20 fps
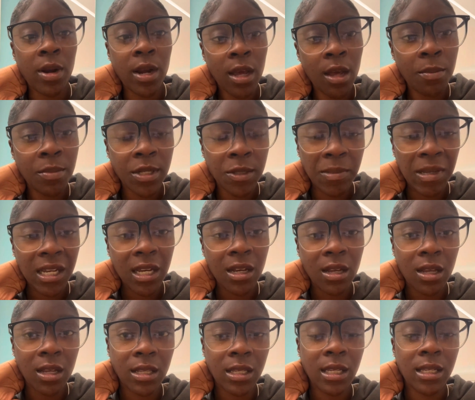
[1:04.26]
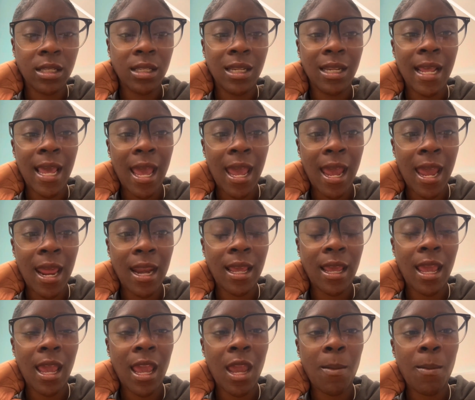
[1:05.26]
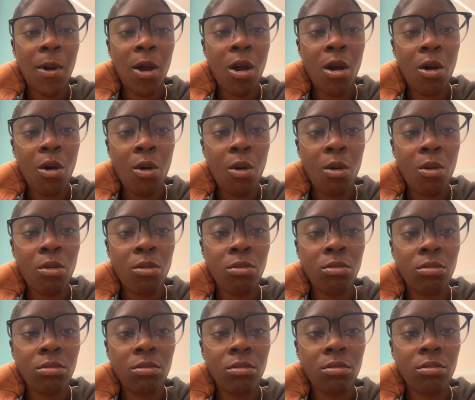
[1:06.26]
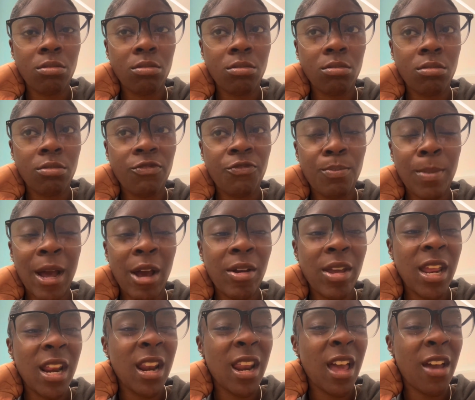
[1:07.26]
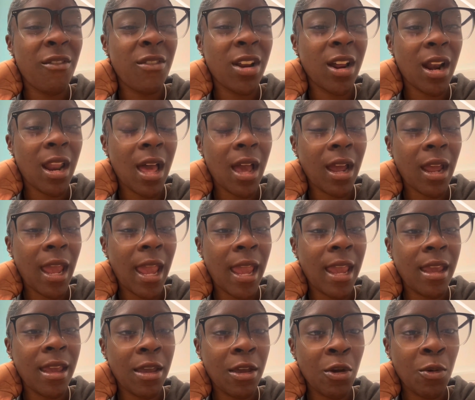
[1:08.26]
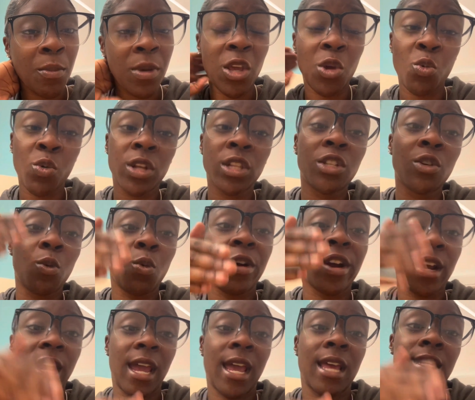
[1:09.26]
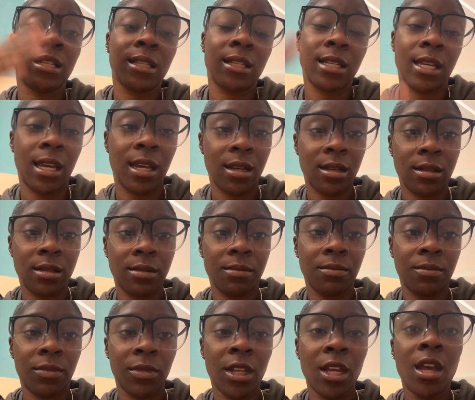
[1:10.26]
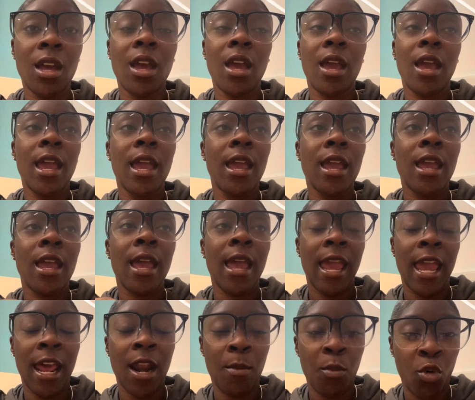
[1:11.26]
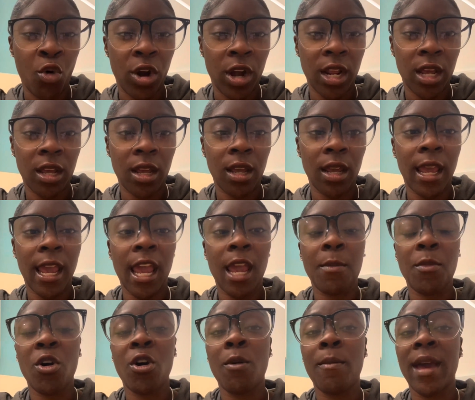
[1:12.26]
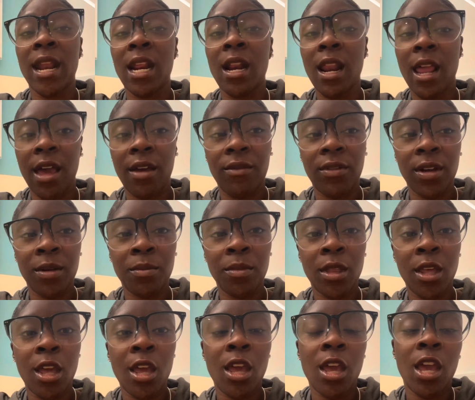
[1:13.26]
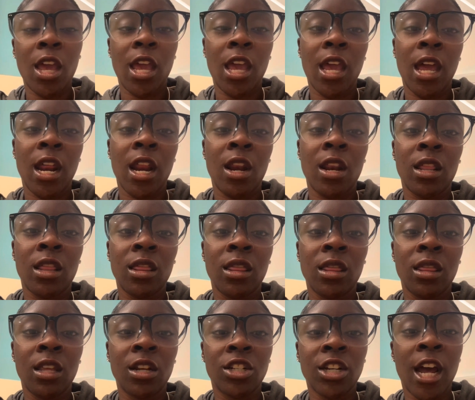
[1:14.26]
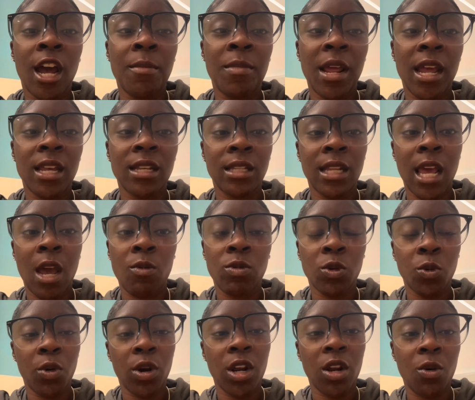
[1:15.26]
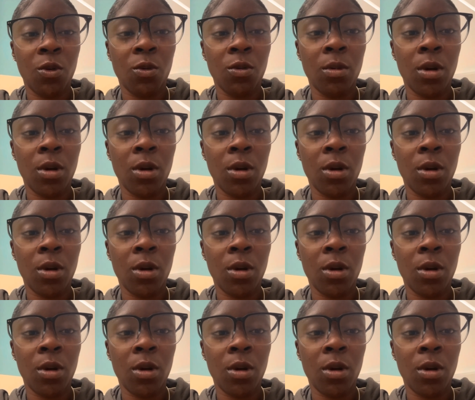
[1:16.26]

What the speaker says: up is because his dad came home about 11 o'clock a.m. He went to work at 6 in the morning, came home at 11. And the job that his dad was working